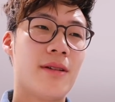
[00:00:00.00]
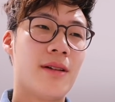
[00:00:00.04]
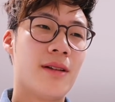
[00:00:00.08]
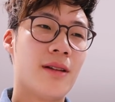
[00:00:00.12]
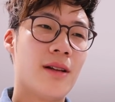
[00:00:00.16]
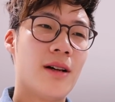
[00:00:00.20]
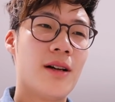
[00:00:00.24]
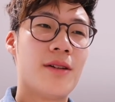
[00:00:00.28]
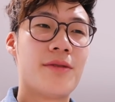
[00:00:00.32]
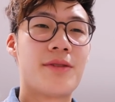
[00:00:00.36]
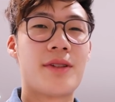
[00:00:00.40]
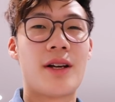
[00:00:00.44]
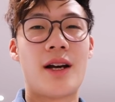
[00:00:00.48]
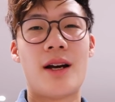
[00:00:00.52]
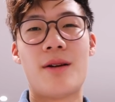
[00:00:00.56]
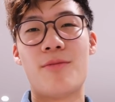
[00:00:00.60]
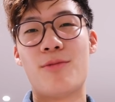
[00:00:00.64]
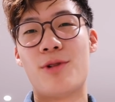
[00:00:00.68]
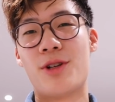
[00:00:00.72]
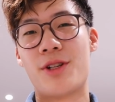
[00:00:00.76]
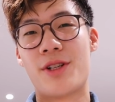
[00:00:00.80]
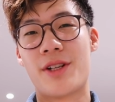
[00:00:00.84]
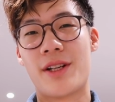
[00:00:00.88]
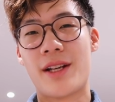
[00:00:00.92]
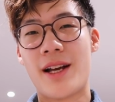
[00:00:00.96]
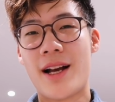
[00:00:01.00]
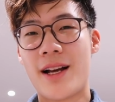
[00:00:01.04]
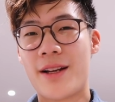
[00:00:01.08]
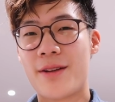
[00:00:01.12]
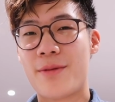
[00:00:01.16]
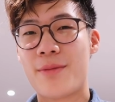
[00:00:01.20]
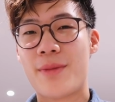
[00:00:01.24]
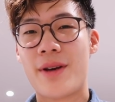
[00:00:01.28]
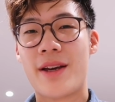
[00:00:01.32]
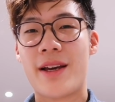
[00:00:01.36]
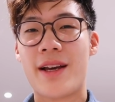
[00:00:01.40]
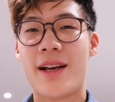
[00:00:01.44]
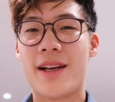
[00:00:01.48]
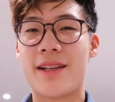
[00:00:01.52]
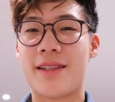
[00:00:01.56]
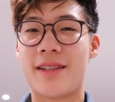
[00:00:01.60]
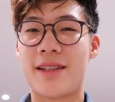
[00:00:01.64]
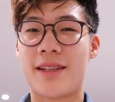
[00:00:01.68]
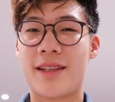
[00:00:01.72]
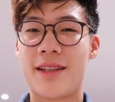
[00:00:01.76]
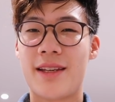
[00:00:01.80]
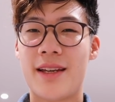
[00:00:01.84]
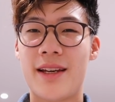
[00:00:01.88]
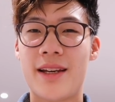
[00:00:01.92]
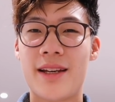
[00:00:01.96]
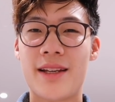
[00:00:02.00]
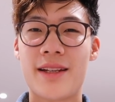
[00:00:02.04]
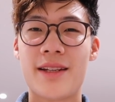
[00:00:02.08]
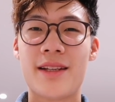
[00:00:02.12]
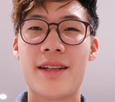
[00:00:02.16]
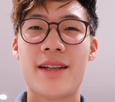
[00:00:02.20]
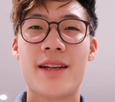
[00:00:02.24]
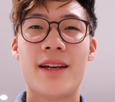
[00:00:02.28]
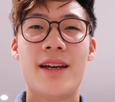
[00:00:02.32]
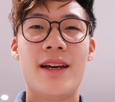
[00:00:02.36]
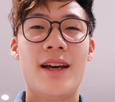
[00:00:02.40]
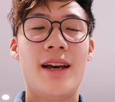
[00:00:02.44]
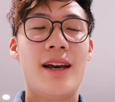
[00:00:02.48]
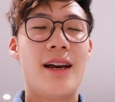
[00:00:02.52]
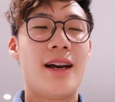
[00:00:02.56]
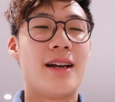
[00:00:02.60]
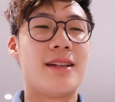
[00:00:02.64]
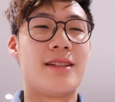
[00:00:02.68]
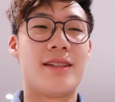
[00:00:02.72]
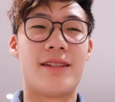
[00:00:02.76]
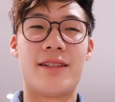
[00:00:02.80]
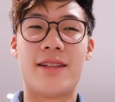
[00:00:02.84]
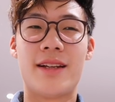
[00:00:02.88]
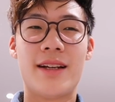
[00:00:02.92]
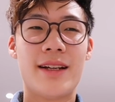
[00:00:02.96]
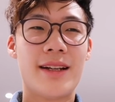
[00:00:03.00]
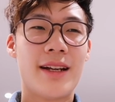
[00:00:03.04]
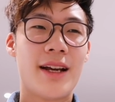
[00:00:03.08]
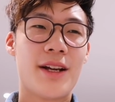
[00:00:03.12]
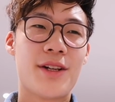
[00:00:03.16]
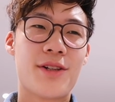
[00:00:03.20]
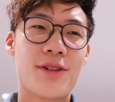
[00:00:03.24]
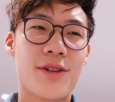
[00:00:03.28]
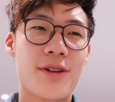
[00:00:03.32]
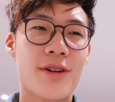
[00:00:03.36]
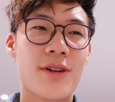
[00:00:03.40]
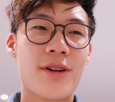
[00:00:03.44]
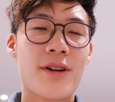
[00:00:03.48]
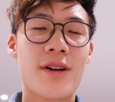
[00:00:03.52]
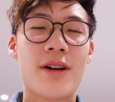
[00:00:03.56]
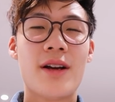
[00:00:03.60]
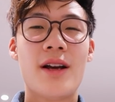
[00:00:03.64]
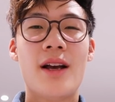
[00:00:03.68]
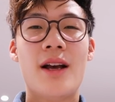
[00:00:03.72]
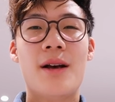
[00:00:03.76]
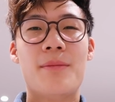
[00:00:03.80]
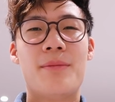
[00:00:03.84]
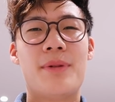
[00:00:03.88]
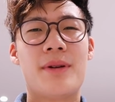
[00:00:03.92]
a lot of time watching anime as a kid, as a teenager.